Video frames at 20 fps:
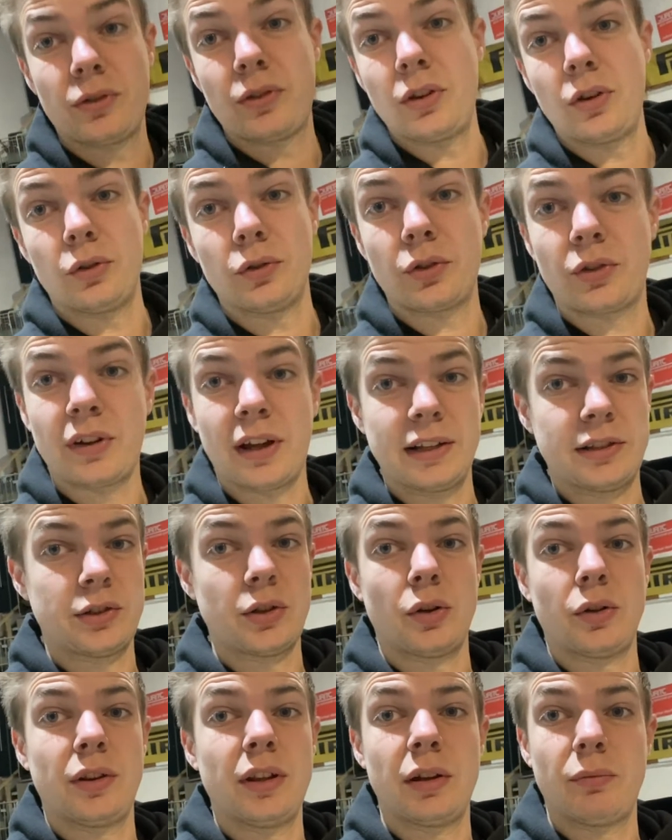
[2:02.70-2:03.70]
the underside's
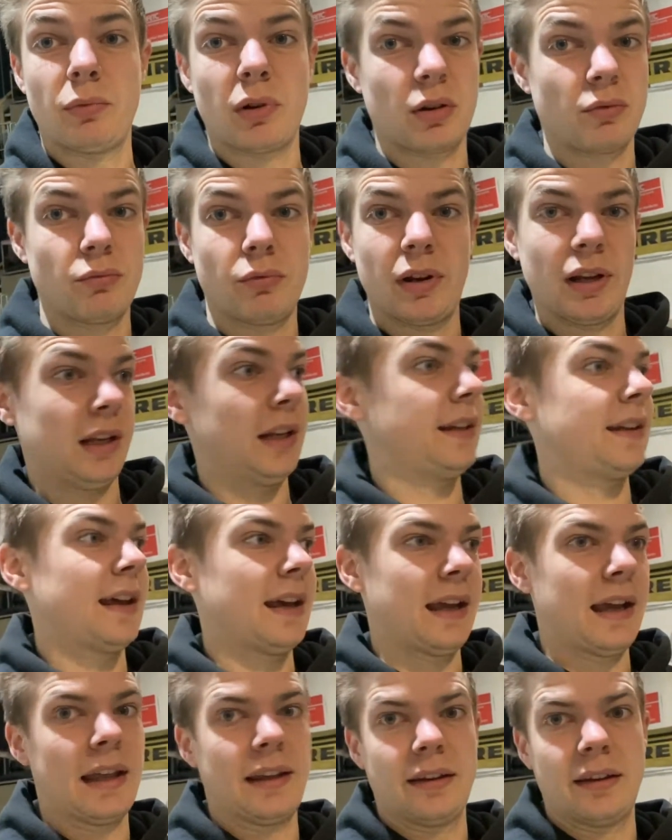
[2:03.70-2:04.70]
done, then we can really
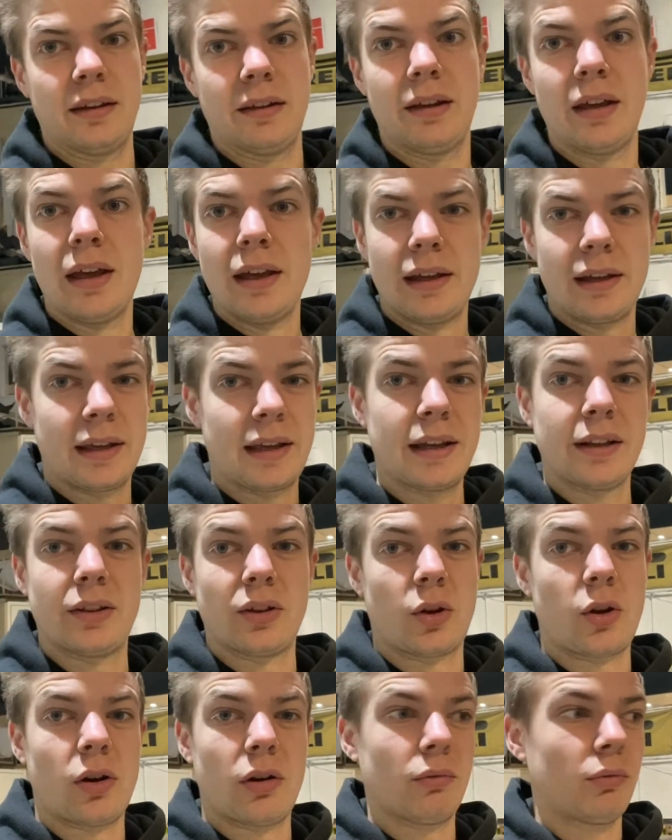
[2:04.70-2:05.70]
take into getting the
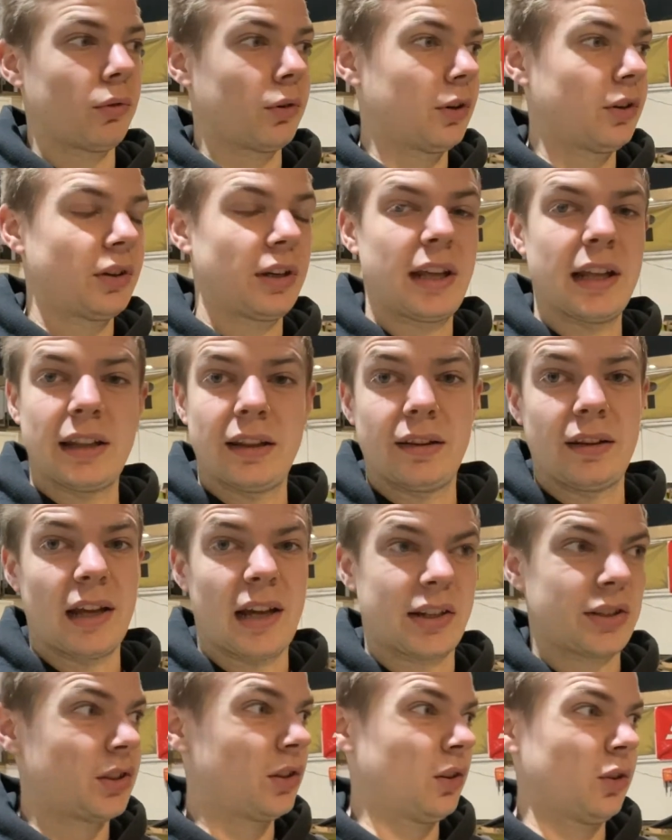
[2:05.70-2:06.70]
car running, getting the
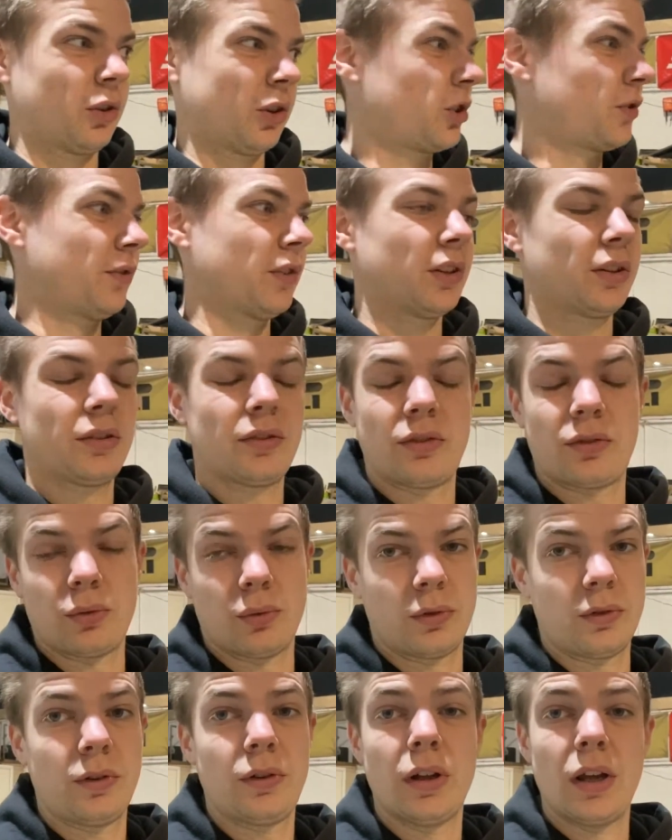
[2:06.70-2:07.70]
actual look of it
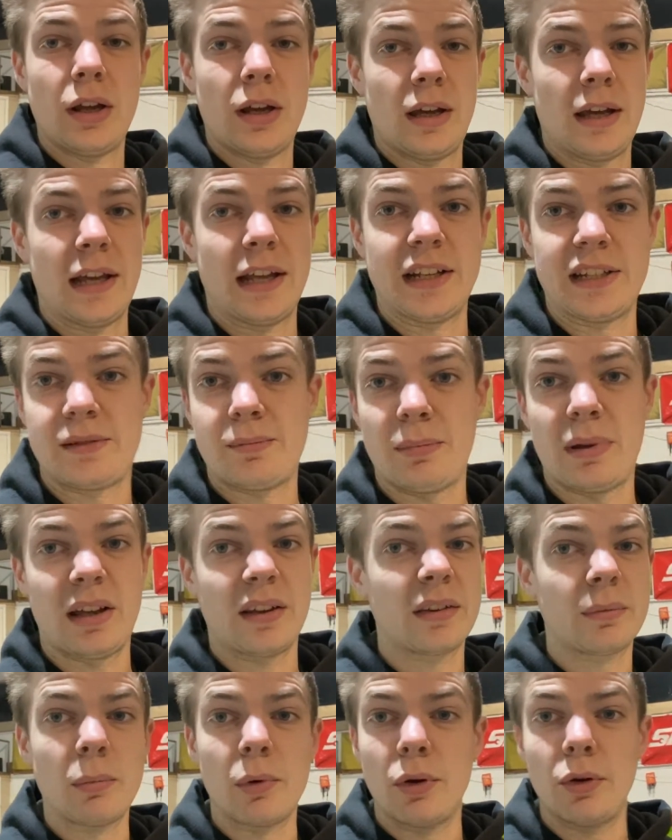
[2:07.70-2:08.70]
sorted, engine bay
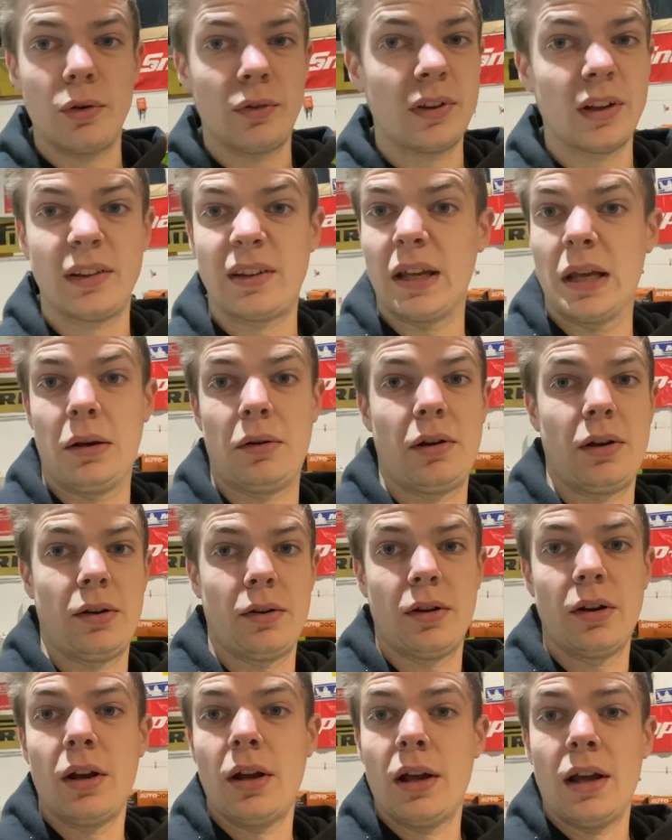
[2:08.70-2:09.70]
smooth,
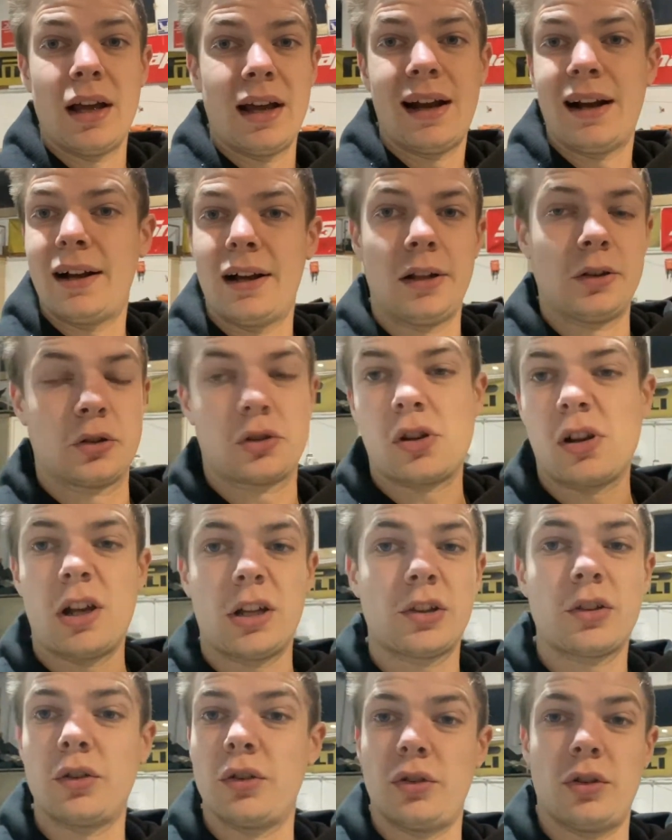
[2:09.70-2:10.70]
interior, and there's a lot
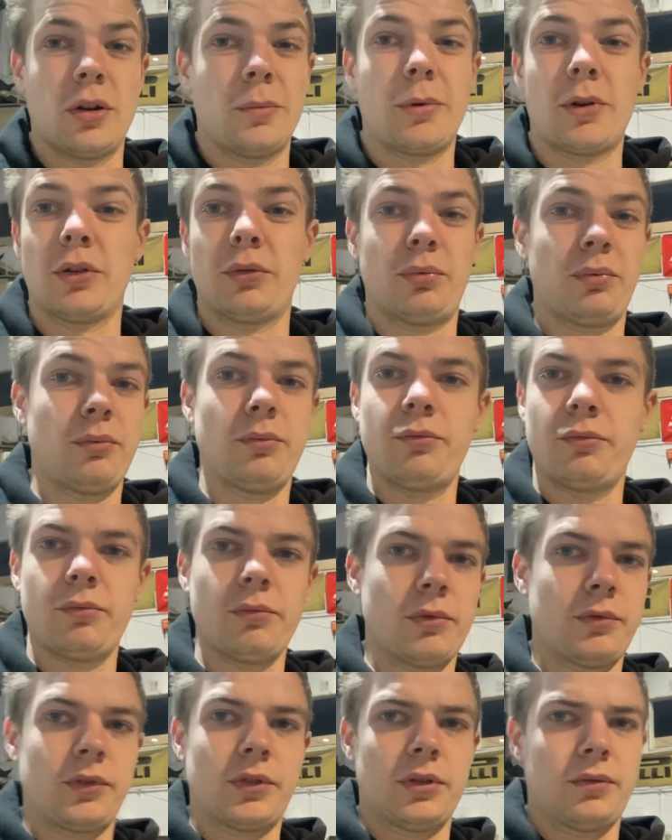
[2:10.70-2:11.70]
to do there because
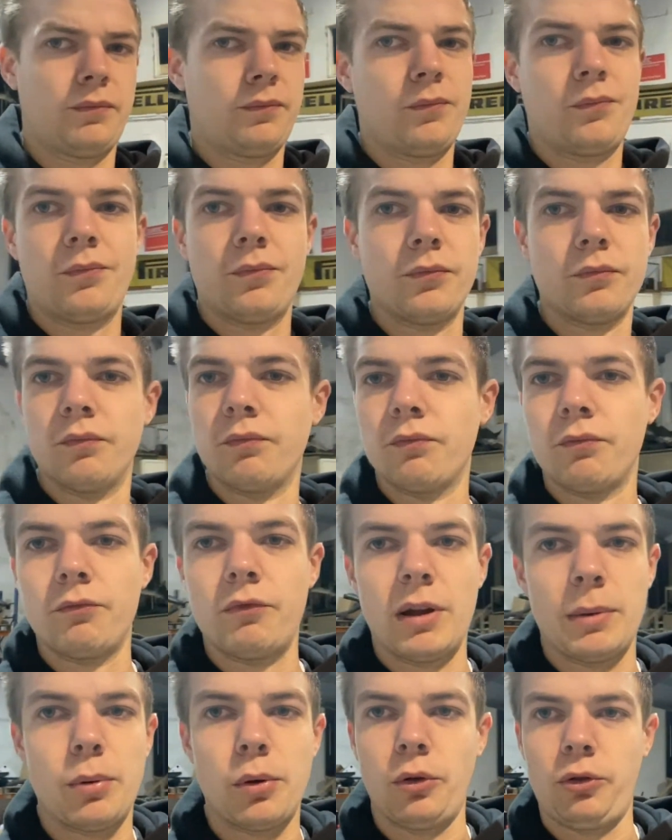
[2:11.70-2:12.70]
we've to
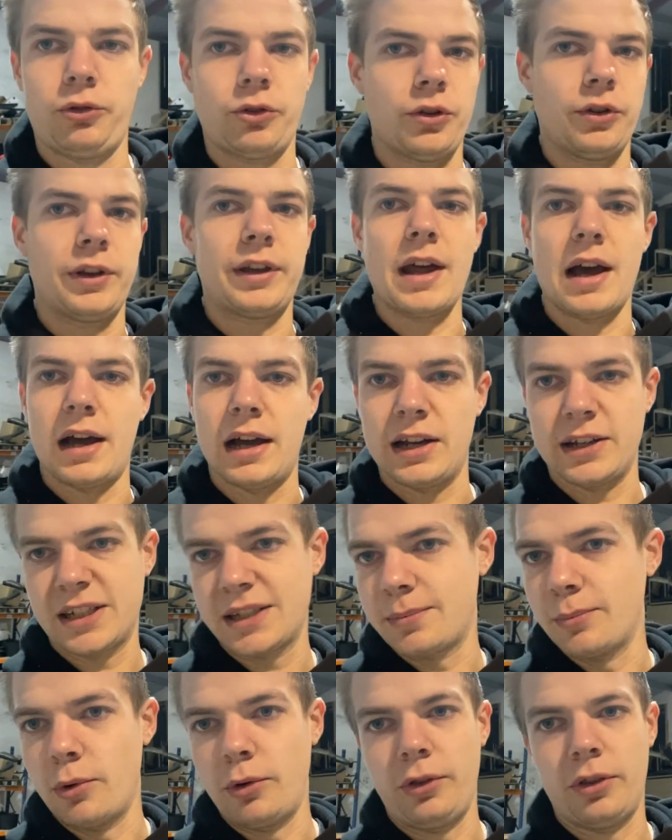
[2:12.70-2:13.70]
reupholster the dash,
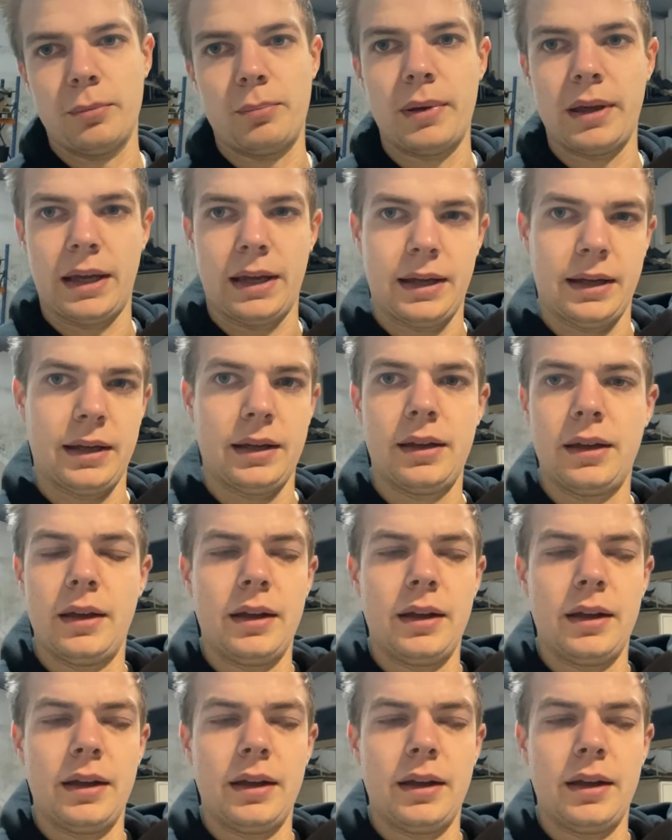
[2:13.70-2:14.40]
smooth the bay,